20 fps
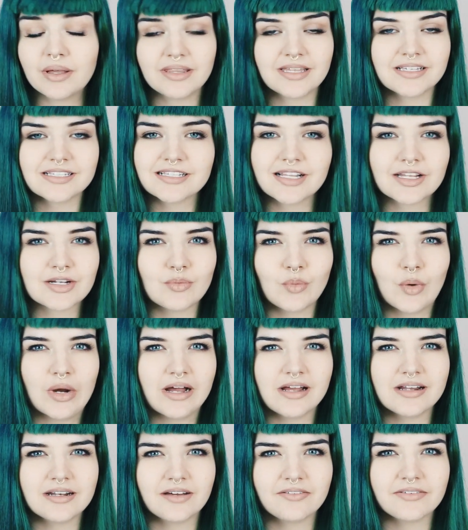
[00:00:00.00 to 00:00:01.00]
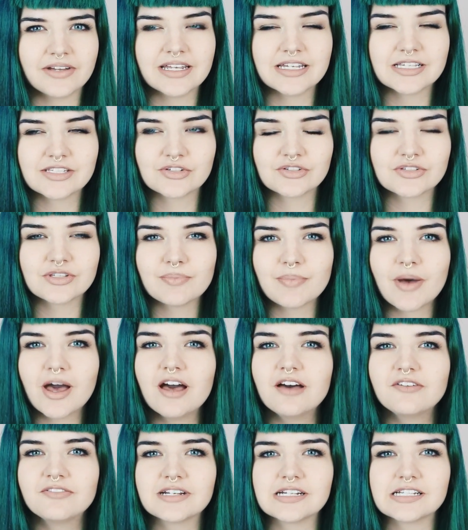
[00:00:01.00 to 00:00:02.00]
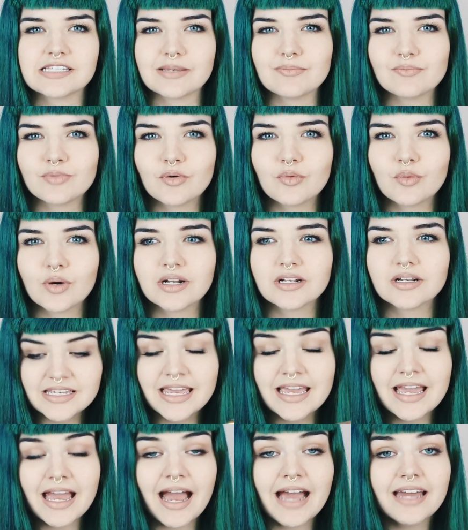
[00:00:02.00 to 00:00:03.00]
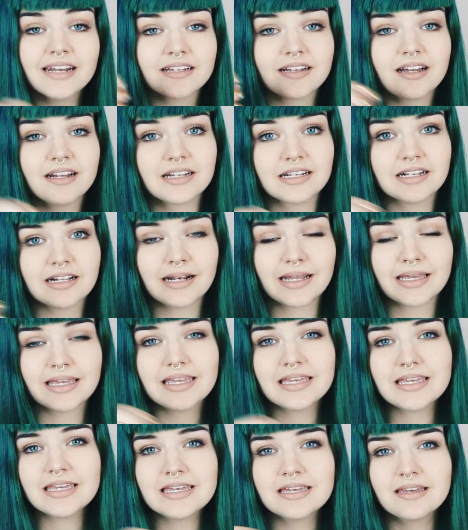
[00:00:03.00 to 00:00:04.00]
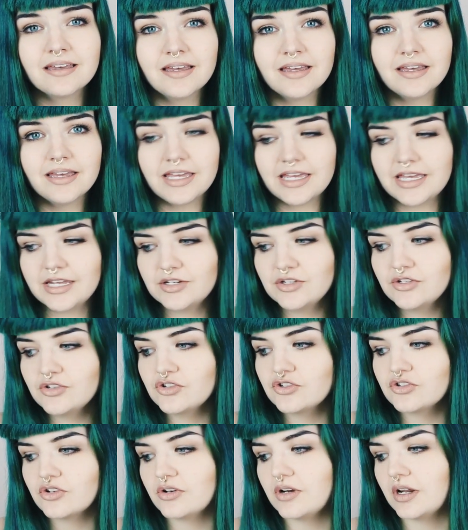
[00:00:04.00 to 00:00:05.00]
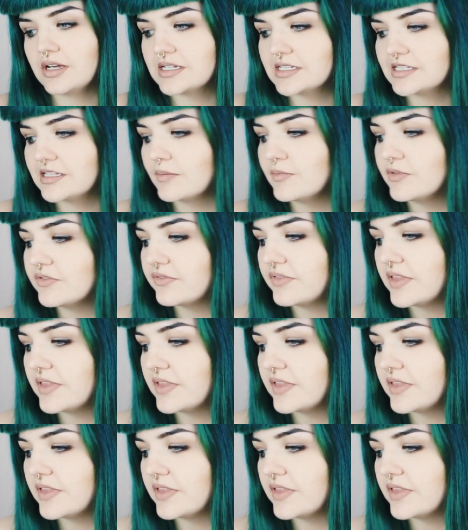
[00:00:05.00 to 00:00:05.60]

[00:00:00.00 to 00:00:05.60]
that's like why I love it. It's just the perfect simple one. It had a kind of clicky hinge, so like some of